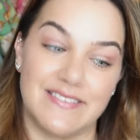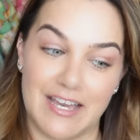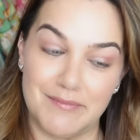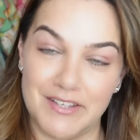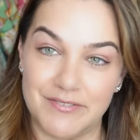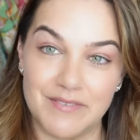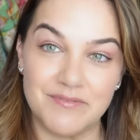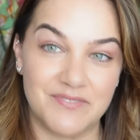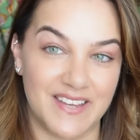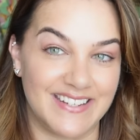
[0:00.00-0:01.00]
coming
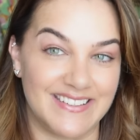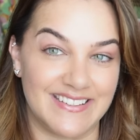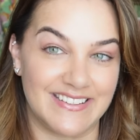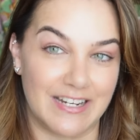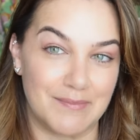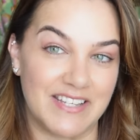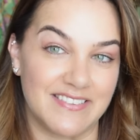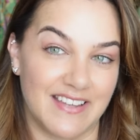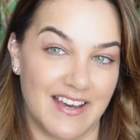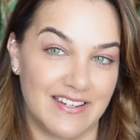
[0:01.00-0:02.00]
from Fendi that I'm
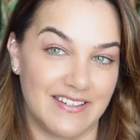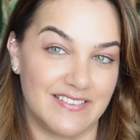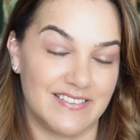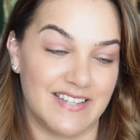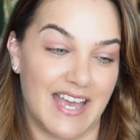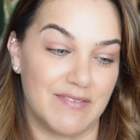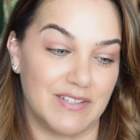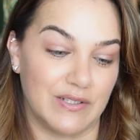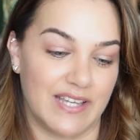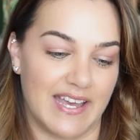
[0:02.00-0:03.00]
excited to have a
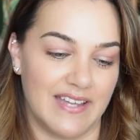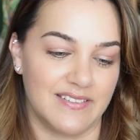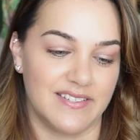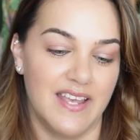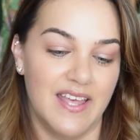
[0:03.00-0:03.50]
look at.